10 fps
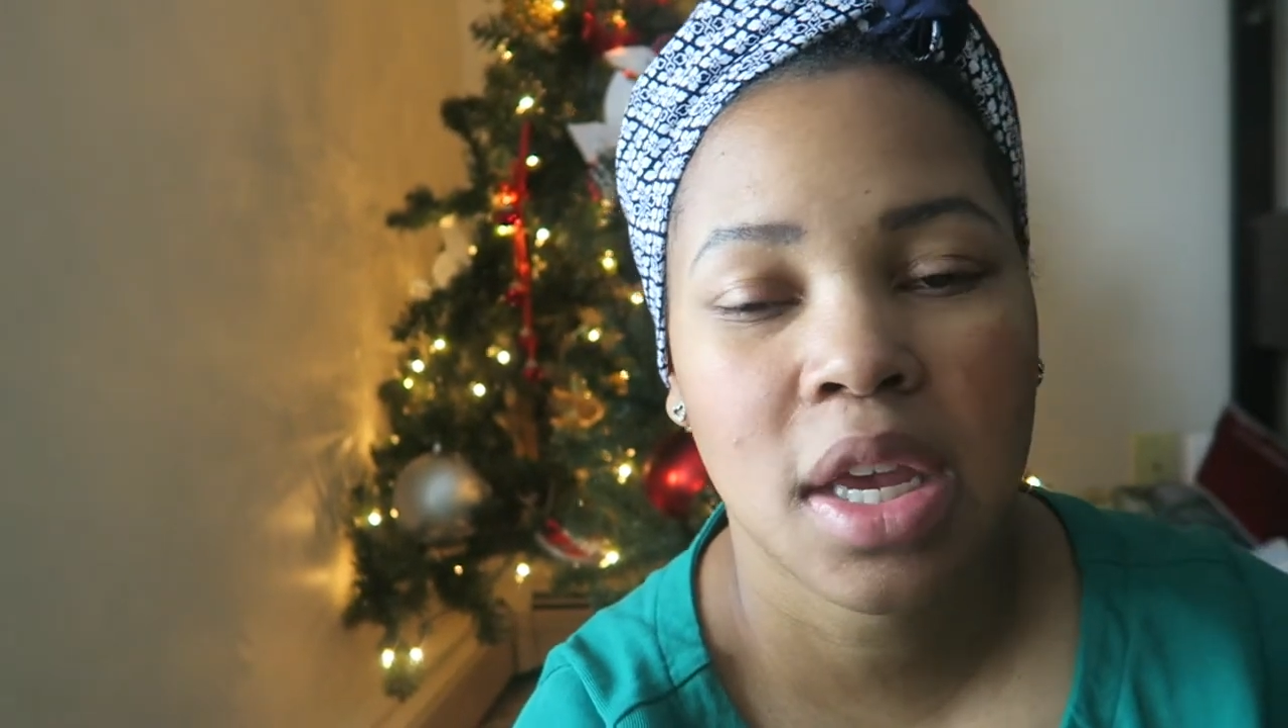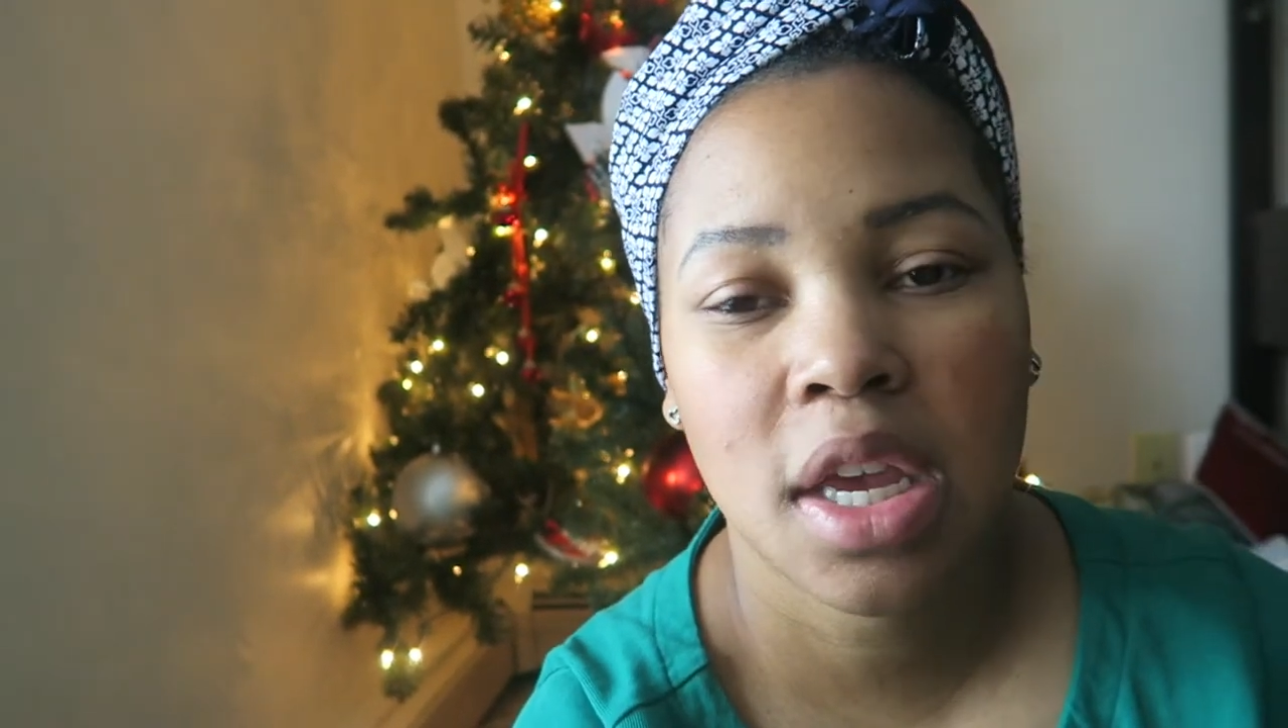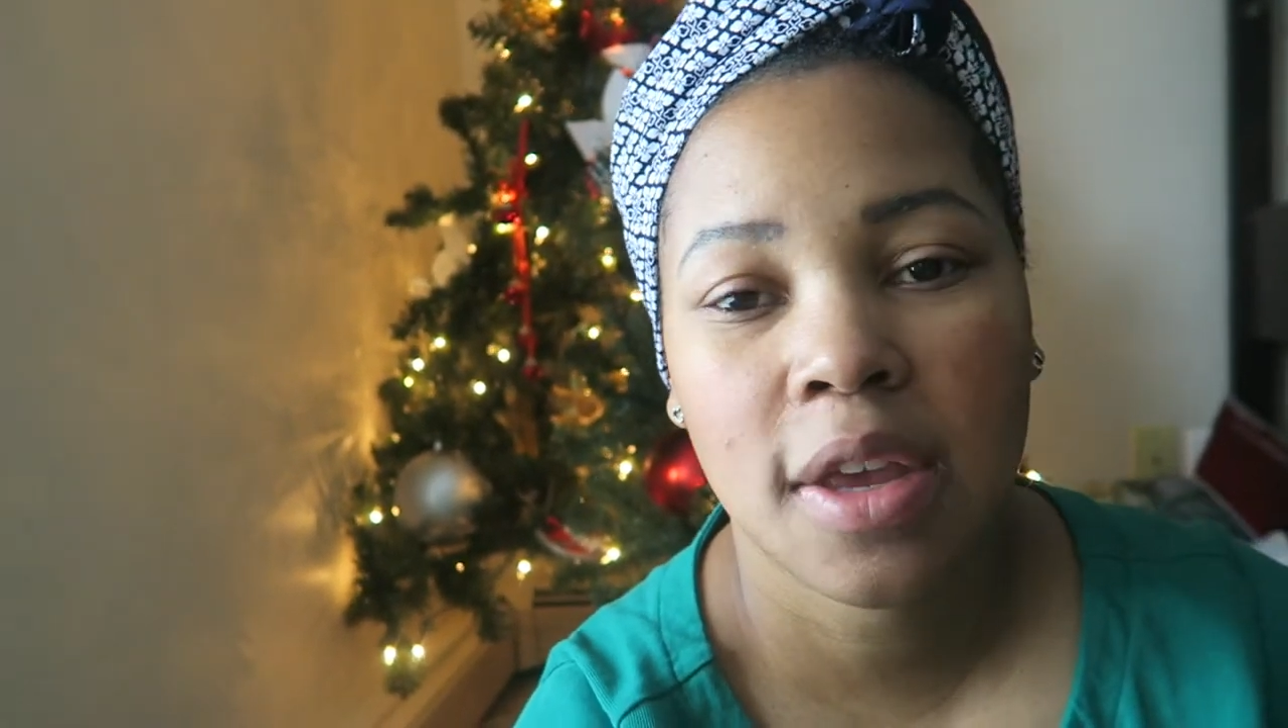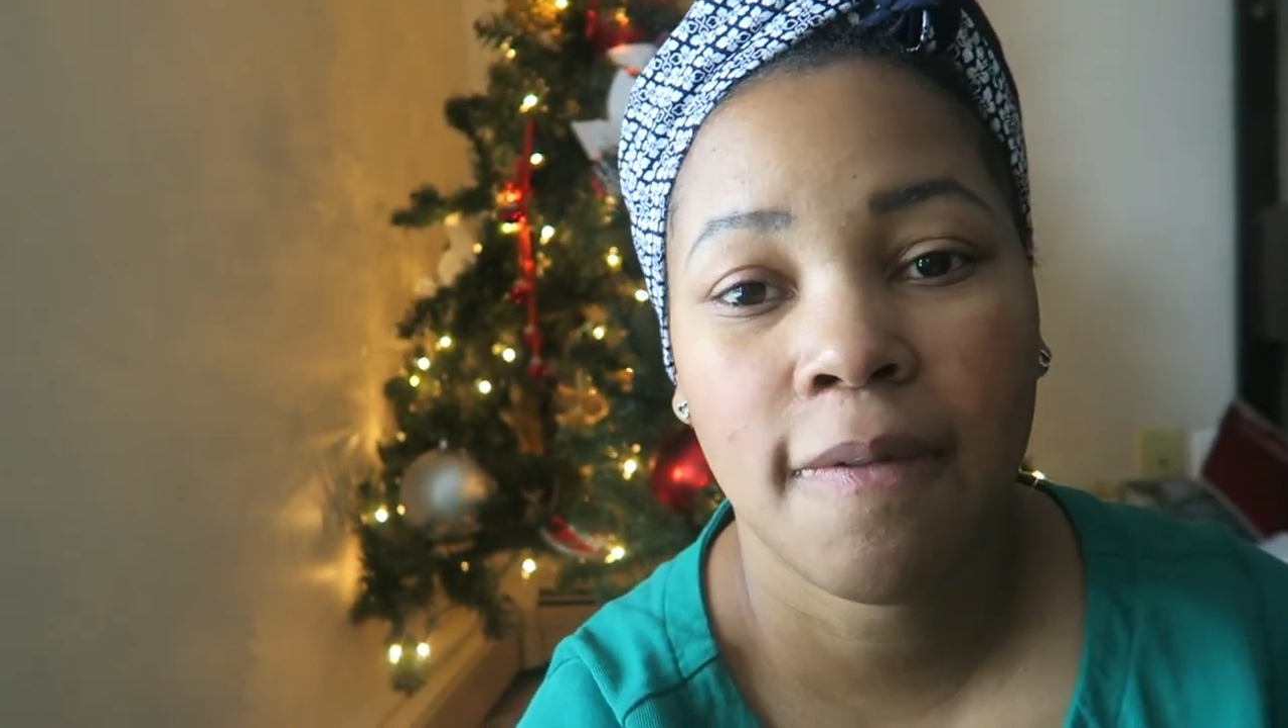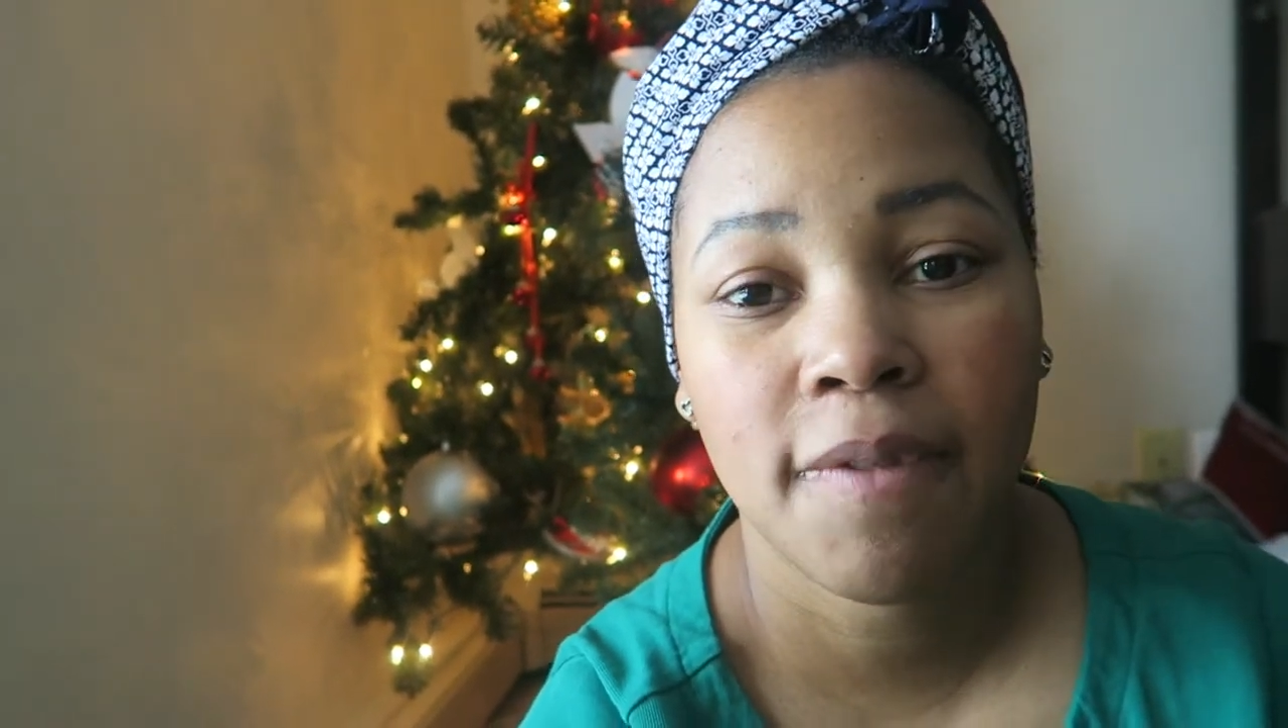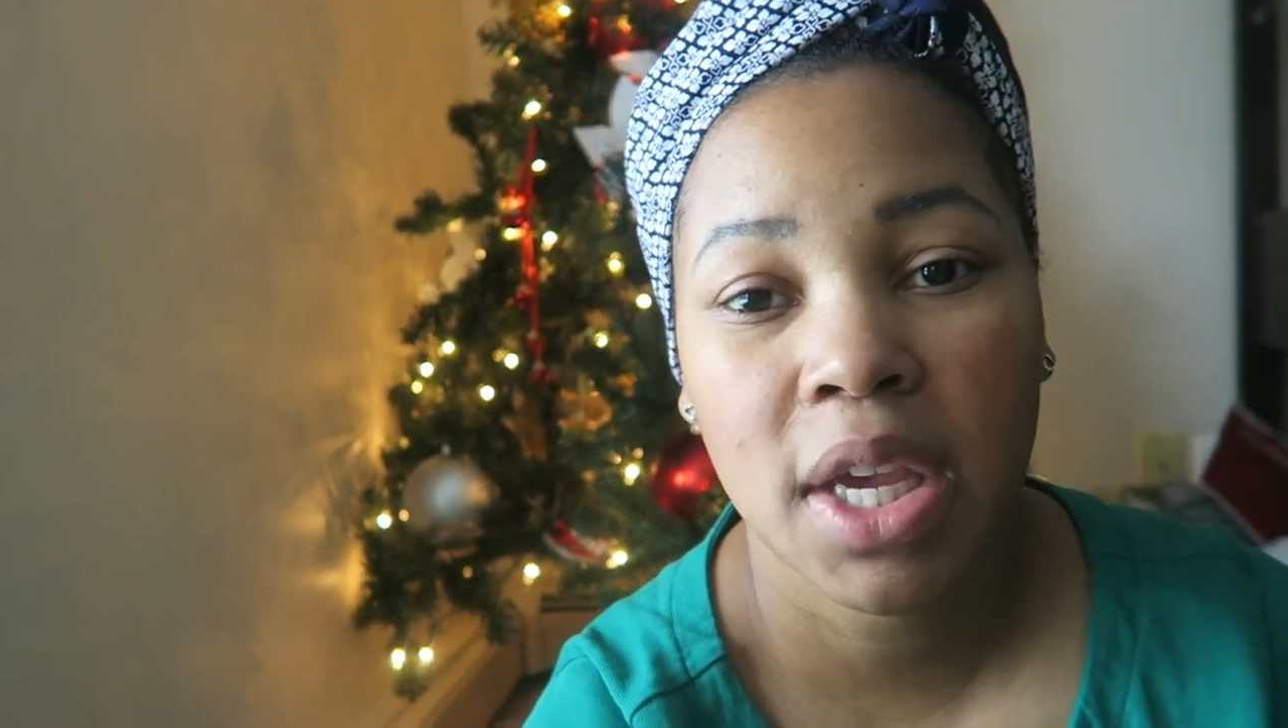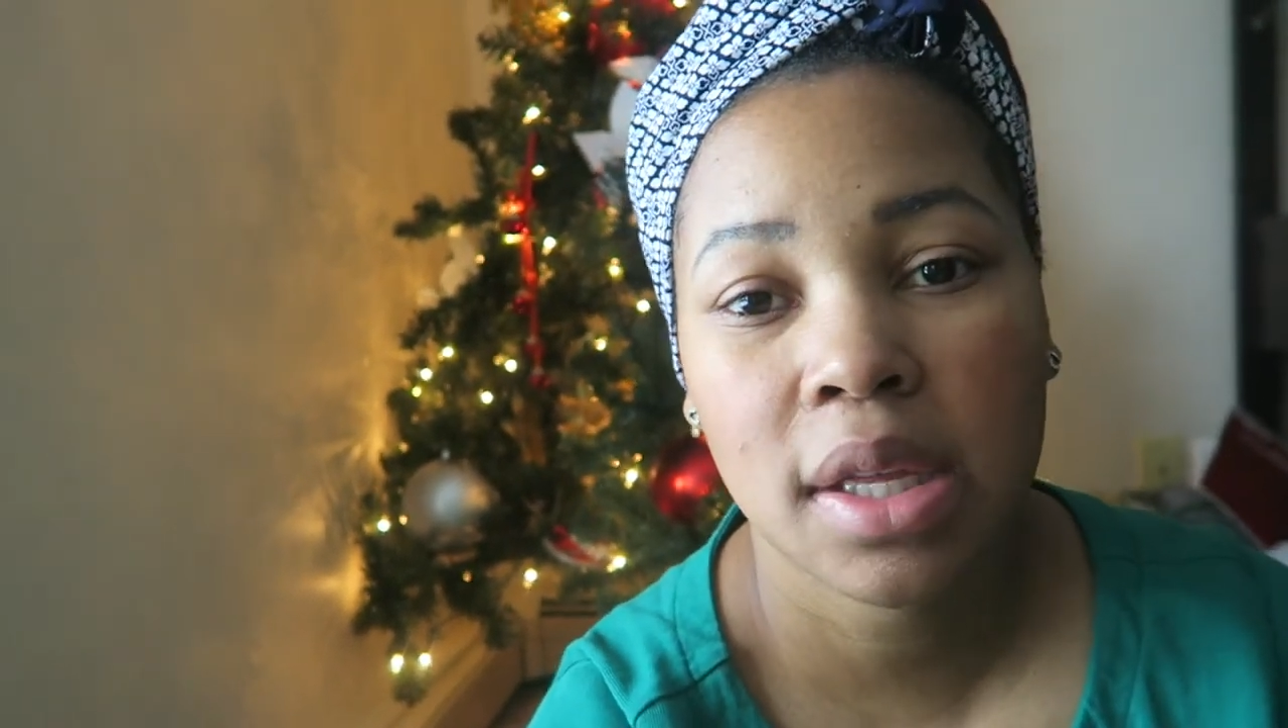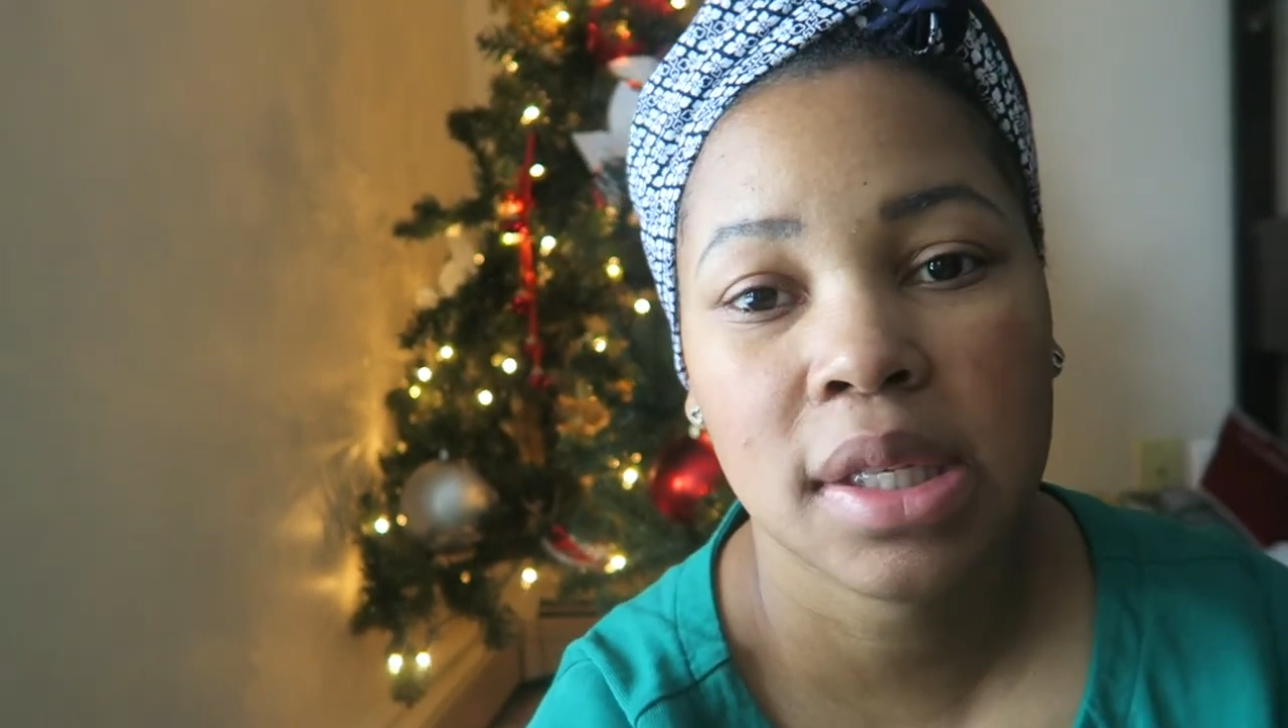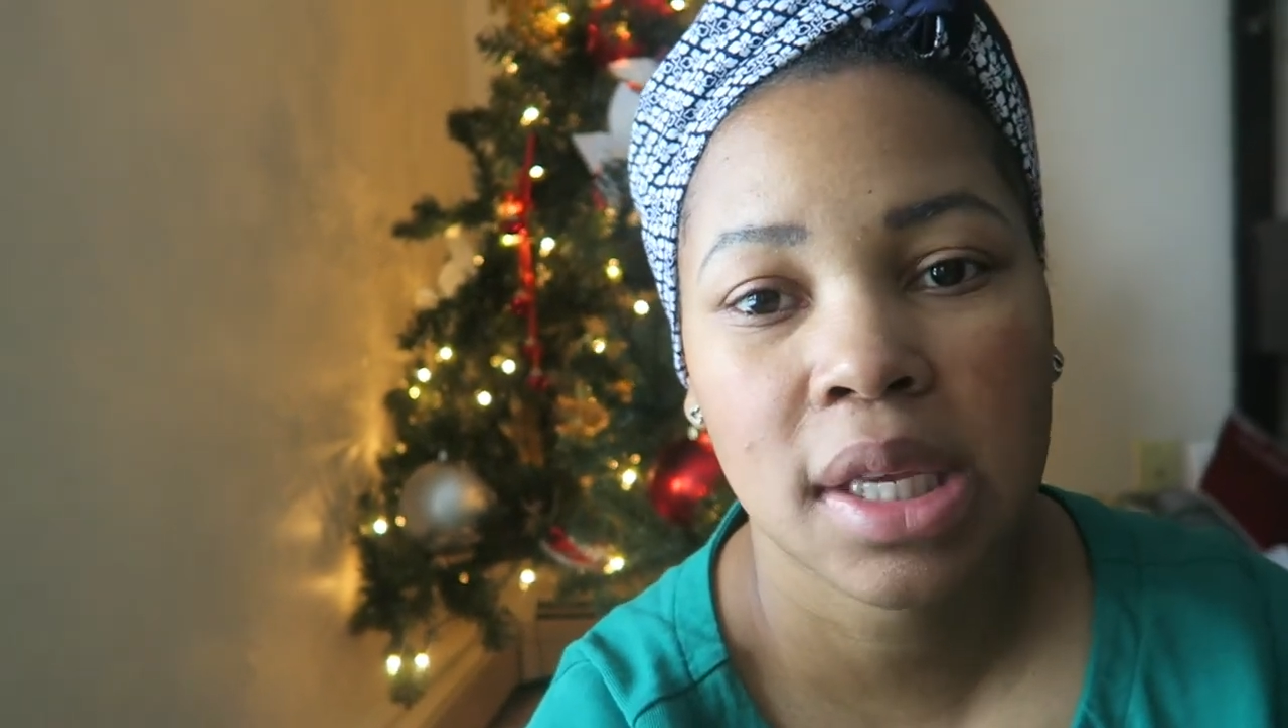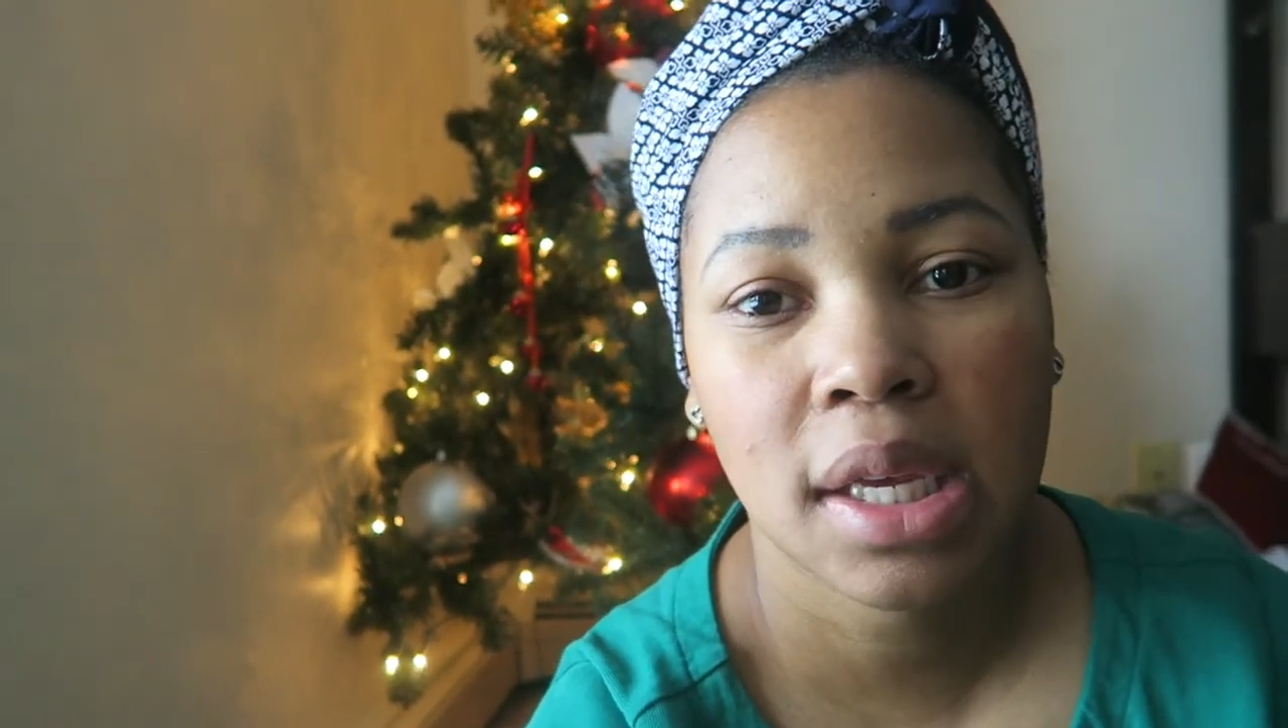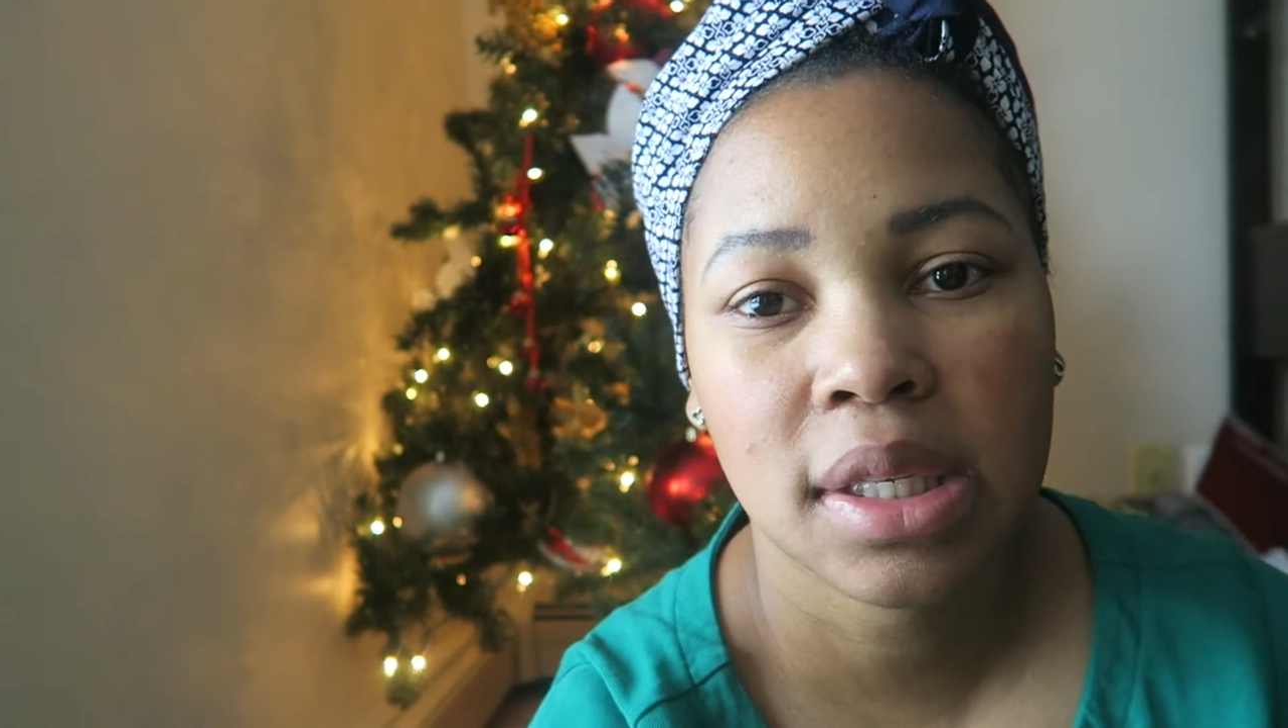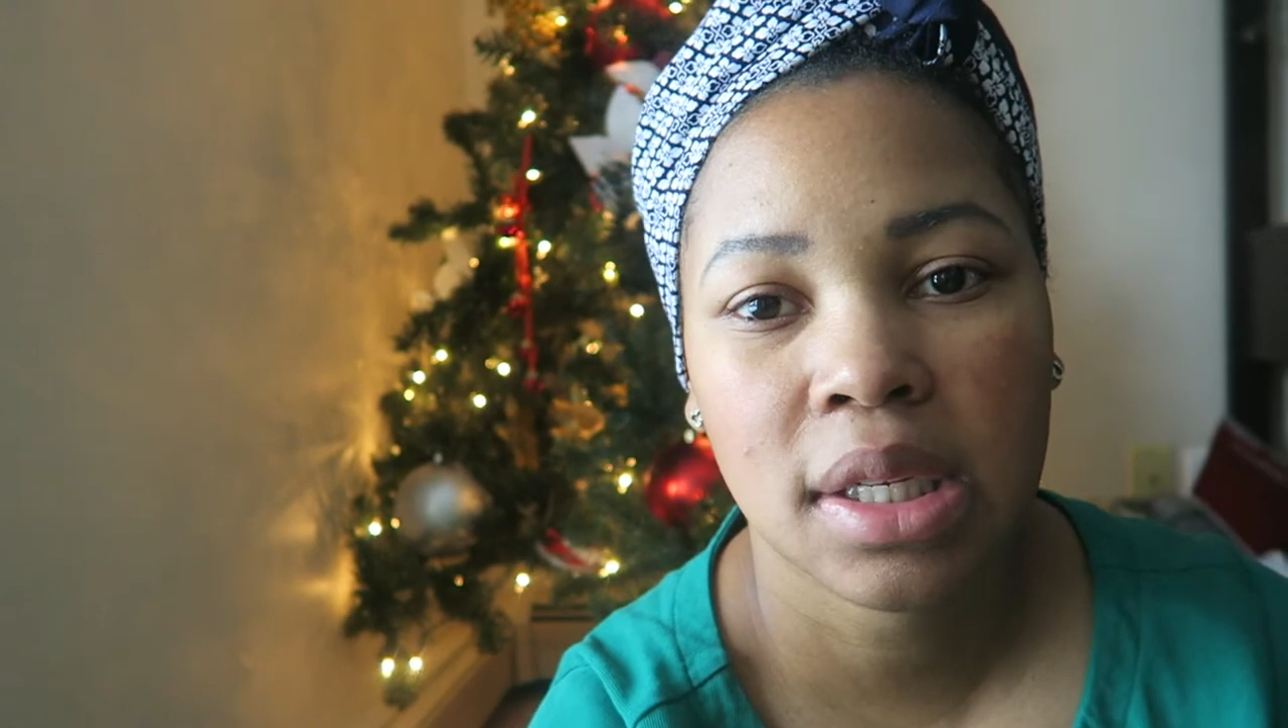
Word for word: inconvenience us,